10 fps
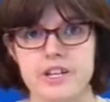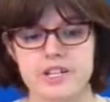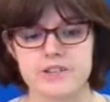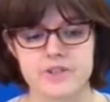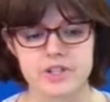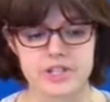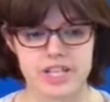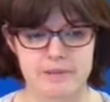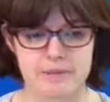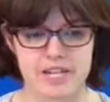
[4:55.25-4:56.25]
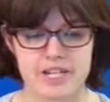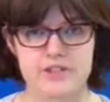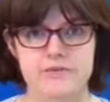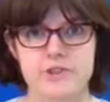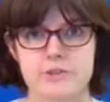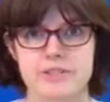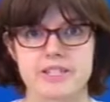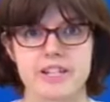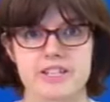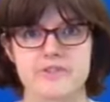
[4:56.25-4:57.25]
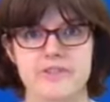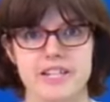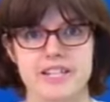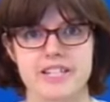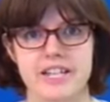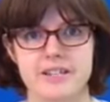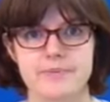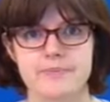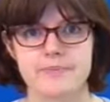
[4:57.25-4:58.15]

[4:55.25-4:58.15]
You'll have looked at the application form and started filling it in.